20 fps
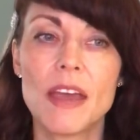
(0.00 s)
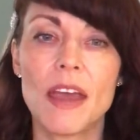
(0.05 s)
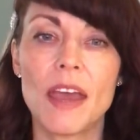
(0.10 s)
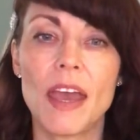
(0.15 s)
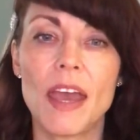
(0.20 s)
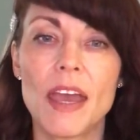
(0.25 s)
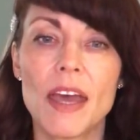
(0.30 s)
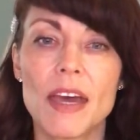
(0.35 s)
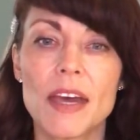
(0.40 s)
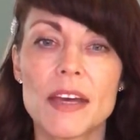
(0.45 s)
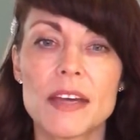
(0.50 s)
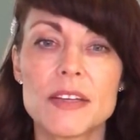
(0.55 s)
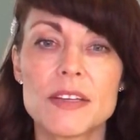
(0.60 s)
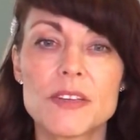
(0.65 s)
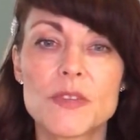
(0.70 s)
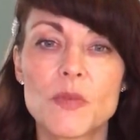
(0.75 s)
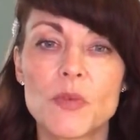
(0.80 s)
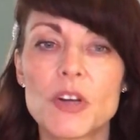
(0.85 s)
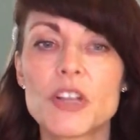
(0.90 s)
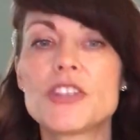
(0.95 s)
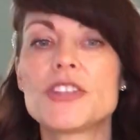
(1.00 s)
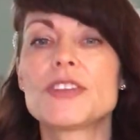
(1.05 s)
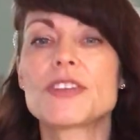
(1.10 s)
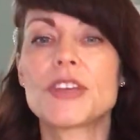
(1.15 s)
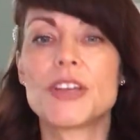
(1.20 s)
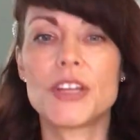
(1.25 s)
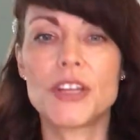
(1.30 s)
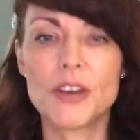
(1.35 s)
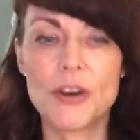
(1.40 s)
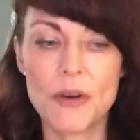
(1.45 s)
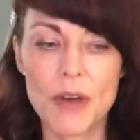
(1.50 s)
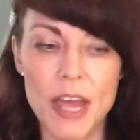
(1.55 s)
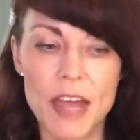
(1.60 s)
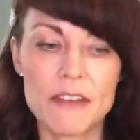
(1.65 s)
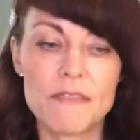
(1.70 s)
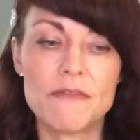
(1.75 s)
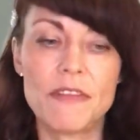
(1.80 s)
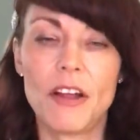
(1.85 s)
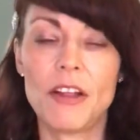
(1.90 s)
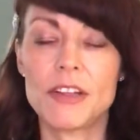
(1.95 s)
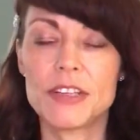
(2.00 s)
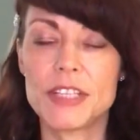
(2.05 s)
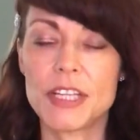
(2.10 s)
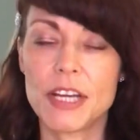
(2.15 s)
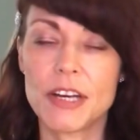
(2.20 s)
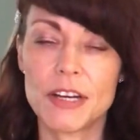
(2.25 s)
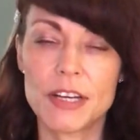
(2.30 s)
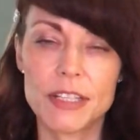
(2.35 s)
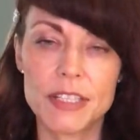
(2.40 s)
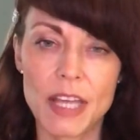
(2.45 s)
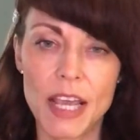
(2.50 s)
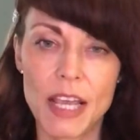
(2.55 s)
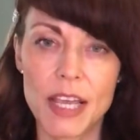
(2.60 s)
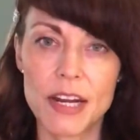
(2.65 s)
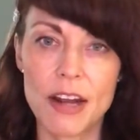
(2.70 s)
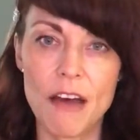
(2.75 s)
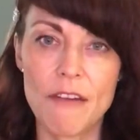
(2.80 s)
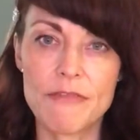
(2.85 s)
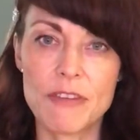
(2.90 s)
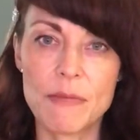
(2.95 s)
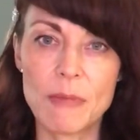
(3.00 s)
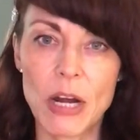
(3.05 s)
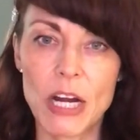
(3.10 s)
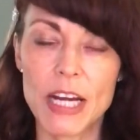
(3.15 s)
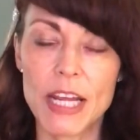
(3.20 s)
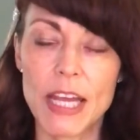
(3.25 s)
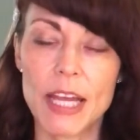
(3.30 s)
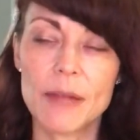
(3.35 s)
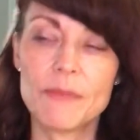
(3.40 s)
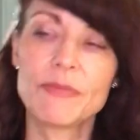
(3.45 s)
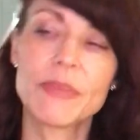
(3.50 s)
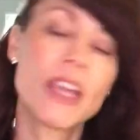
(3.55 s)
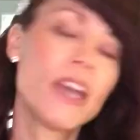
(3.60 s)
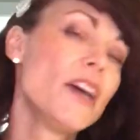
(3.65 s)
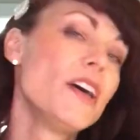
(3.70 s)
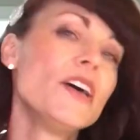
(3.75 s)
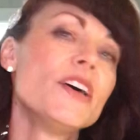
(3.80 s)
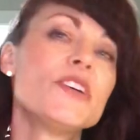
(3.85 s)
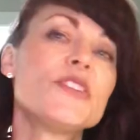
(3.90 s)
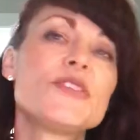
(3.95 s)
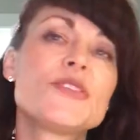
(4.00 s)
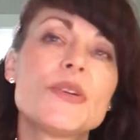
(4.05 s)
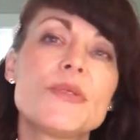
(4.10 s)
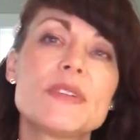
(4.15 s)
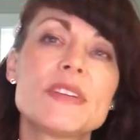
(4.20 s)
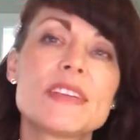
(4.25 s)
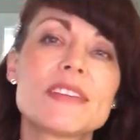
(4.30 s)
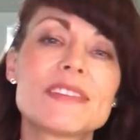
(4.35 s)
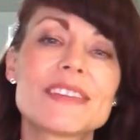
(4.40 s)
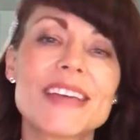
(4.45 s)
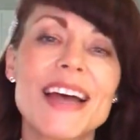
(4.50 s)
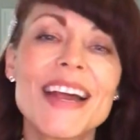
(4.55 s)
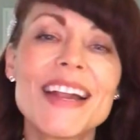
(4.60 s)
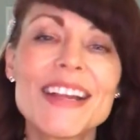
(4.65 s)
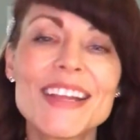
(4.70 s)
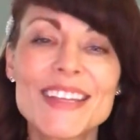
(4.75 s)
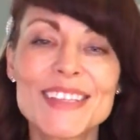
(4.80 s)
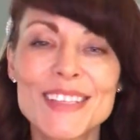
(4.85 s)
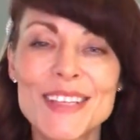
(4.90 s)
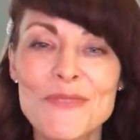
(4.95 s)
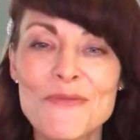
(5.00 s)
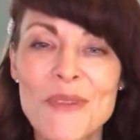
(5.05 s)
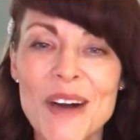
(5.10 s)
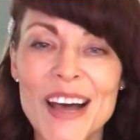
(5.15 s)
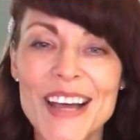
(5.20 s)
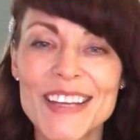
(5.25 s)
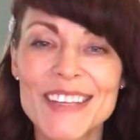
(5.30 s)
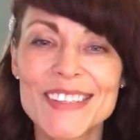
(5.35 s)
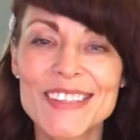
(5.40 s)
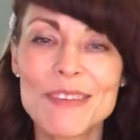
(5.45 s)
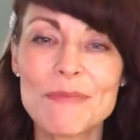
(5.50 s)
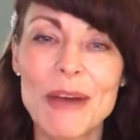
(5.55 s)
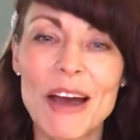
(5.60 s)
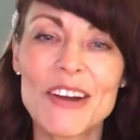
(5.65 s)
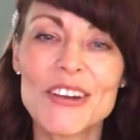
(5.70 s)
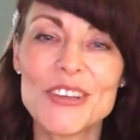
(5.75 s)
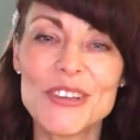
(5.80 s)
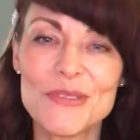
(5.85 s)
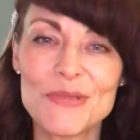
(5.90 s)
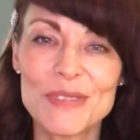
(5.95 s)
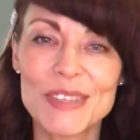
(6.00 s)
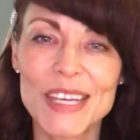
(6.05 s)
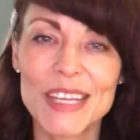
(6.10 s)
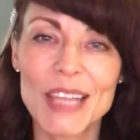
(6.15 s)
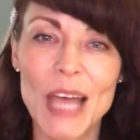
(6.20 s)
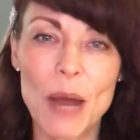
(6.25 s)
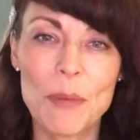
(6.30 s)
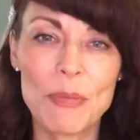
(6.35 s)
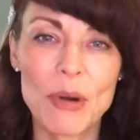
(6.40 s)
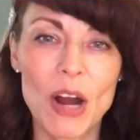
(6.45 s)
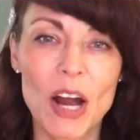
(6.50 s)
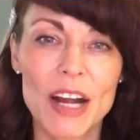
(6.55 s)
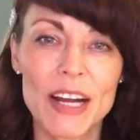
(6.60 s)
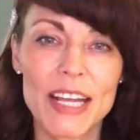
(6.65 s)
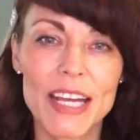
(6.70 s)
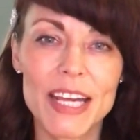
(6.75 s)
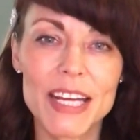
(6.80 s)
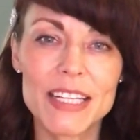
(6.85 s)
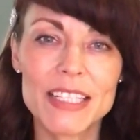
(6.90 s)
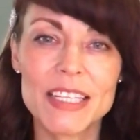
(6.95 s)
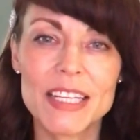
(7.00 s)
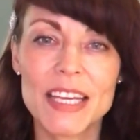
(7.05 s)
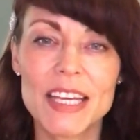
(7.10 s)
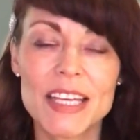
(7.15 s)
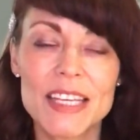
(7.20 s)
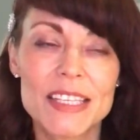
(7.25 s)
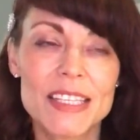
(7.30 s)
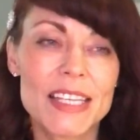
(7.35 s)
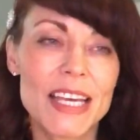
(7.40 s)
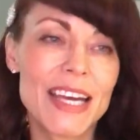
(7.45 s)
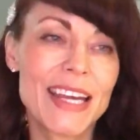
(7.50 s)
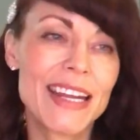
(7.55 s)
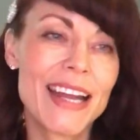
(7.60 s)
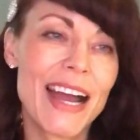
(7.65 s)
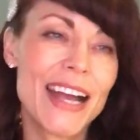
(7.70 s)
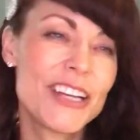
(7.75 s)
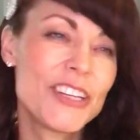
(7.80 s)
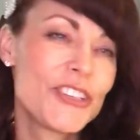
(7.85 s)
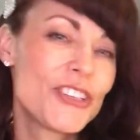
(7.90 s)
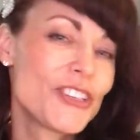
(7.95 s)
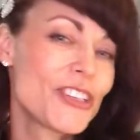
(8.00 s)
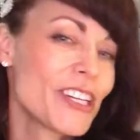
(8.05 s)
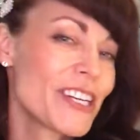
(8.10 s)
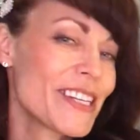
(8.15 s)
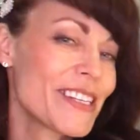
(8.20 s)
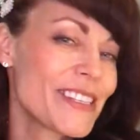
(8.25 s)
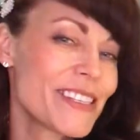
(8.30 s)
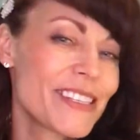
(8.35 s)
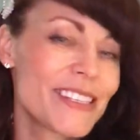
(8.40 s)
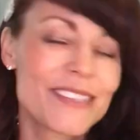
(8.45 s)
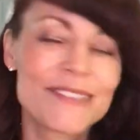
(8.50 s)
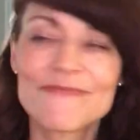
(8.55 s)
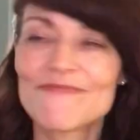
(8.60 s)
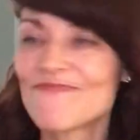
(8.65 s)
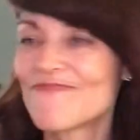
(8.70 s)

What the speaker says: and we're just going to go ahead and volunteer and take it off the market. So as excited as he was about using that product, he said, I just